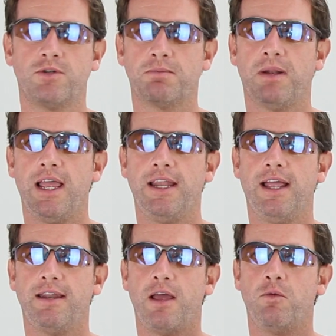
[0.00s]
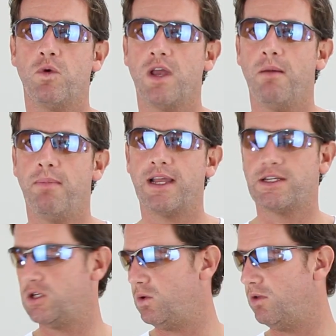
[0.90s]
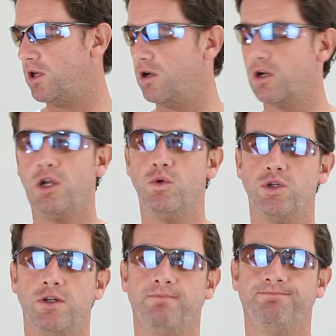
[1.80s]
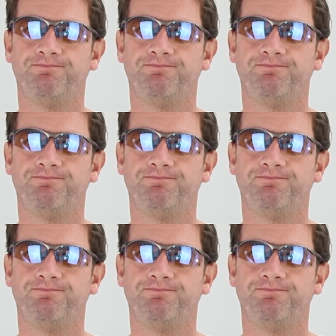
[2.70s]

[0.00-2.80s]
just play that and we'll come back to the conclusion.